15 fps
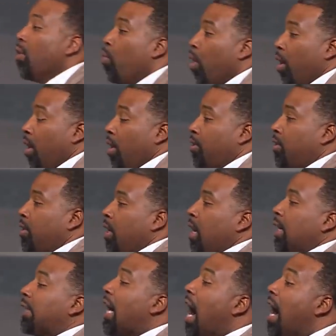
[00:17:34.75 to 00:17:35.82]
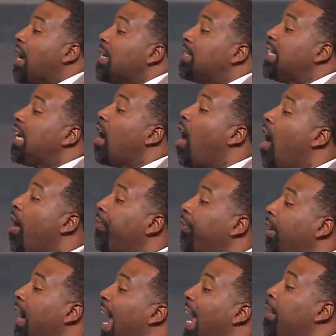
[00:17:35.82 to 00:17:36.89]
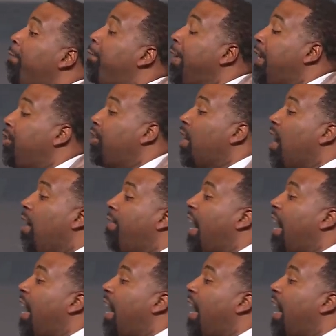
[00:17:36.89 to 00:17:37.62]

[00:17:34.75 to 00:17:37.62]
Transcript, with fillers: words, God is the author and finisher of